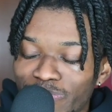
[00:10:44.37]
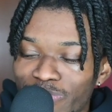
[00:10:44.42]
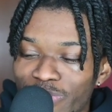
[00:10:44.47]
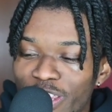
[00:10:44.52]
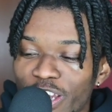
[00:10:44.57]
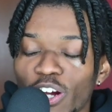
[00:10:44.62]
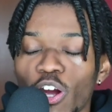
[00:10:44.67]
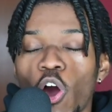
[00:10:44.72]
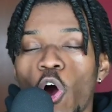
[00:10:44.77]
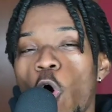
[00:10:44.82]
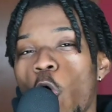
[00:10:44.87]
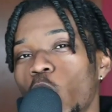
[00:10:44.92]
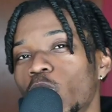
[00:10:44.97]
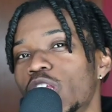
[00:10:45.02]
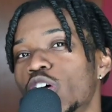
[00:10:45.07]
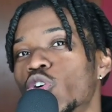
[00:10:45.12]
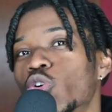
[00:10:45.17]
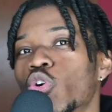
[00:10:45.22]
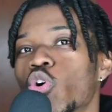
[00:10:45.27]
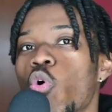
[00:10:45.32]
their own
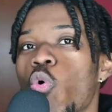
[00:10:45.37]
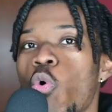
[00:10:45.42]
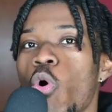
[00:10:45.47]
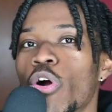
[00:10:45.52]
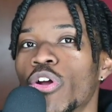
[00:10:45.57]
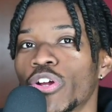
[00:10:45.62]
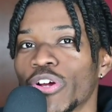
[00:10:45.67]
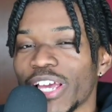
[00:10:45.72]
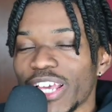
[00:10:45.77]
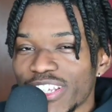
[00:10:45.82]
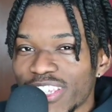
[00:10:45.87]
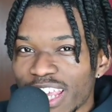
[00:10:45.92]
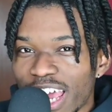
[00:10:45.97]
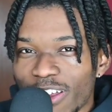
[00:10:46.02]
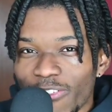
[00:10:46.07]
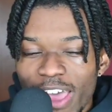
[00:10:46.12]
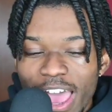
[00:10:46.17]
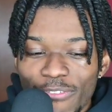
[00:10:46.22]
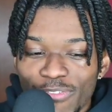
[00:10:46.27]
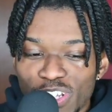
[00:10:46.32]
little corner instead
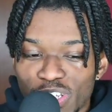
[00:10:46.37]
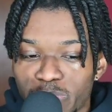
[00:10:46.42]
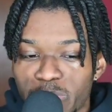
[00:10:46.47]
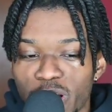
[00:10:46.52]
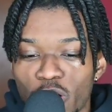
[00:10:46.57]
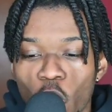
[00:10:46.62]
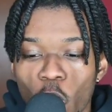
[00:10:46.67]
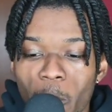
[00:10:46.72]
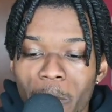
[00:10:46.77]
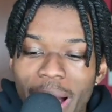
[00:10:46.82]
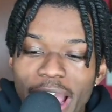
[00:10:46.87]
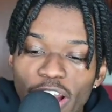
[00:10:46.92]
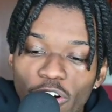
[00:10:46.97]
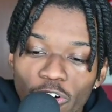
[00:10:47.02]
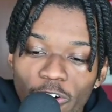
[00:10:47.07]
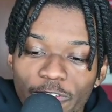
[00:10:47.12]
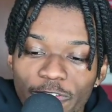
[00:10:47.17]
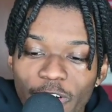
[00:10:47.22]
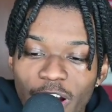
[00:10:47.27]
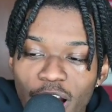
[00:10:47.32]
of having this big old
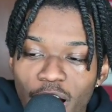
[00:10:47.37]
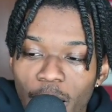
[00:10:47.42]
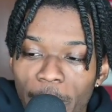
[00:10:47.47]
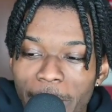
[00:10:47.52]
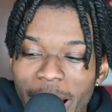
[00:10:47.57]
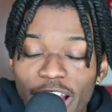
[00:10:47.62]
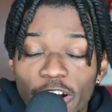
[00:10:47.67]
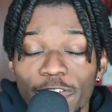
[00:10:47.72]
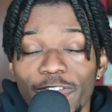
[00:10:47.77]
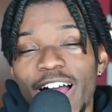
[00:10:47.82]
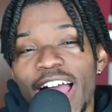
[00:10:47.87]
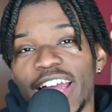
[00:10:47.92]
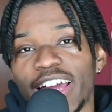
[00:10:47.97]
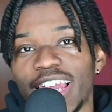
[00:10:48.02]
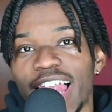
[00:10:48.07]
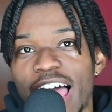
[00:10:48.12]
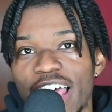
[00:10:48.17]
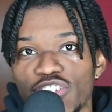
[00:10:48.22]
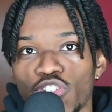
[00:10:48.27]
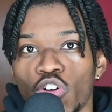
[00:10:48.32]
micro, uh, microfine
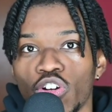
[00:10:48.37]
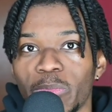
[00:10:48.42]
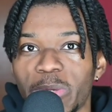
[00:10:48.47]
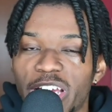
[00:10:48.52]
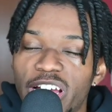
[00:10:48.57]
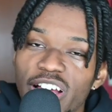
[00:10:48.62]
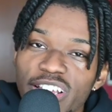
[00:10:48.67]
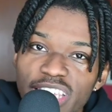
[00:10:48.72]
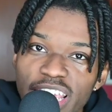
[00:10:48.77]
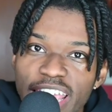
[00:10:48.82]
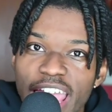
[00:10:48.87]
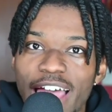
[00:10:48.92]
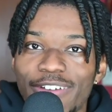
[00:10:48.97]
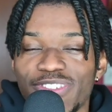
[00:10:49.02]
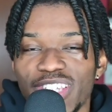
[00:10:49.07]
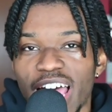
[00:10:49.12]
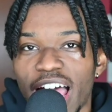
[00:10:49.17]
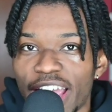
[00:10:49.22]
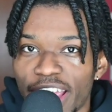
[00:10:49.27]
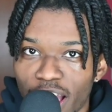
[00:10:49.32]
glass on it because they have
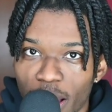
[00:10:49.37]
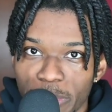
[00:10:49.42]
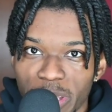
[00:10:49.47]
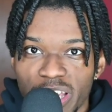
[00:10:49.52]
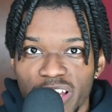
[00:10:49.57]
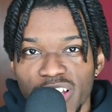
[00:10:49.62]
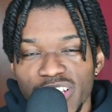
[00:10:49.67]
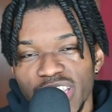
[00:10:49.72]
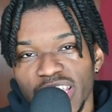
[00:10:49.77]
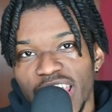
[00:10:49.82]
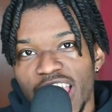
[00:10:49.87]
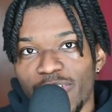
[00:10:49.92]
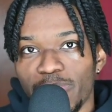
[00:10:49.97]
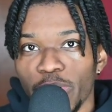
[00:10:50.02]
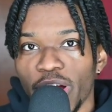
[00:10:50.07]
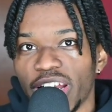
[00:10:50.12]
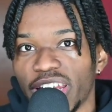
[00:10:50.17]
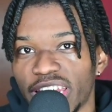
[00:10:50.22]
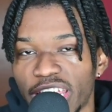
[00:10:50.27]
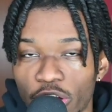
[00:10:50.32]
Zion, because they have
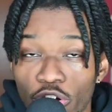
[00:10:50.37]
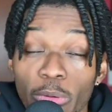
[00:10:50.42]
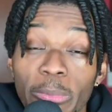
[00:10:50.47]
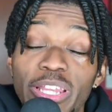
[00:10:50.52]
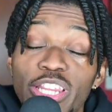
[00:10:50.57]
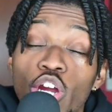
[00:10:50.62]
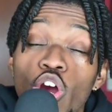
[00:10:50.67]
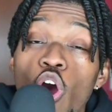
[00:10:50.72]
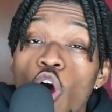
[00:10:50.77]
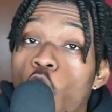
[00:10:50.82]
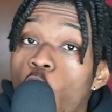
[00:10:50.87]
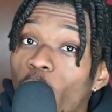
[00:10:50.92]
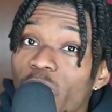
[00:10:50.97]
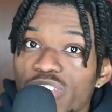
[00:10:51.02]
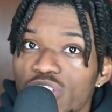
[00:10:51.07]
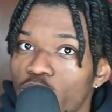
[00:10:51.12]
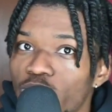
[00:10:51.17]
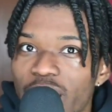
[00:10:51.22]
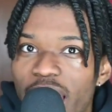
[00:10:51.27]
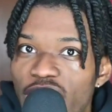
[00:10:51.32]
Brandon Ingram, and they're
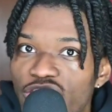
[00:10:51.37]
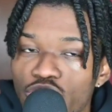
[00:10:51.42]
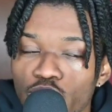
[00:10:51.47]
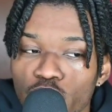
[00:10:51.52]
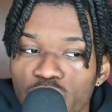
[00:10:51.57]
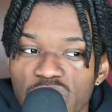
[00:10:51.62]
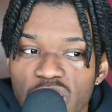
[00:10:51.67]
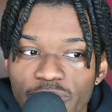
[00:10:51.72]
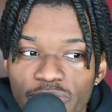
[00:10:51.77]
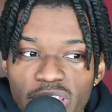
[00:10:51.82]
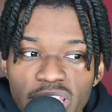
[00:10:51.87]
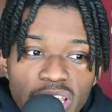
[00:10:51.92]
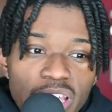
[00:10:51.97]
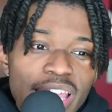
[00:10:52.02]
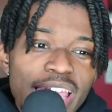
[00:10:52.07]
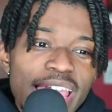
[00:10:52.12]
always on national TV.